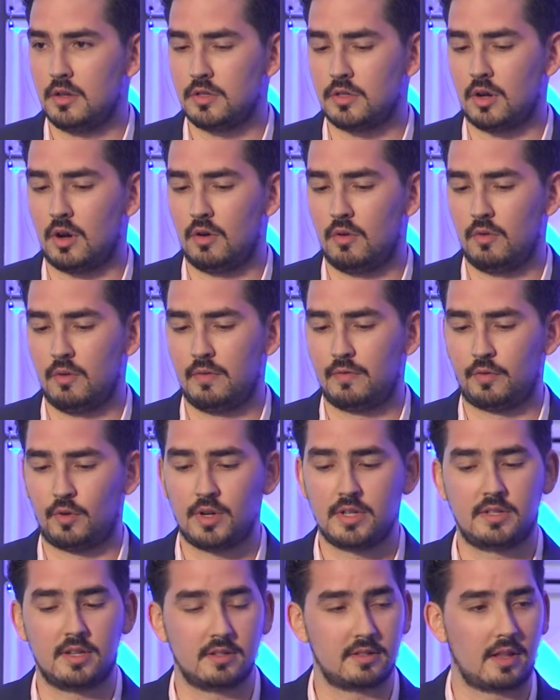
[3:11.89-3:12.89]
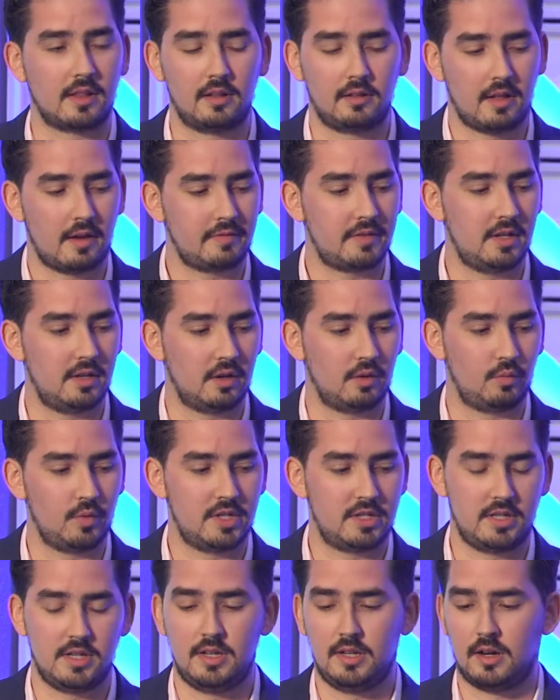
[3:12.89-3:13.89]
So for instance, on the left here,
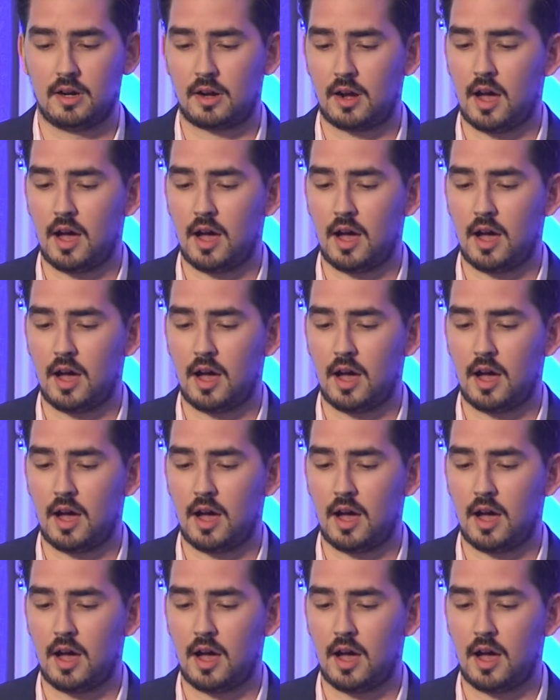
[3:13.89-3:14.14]
we see a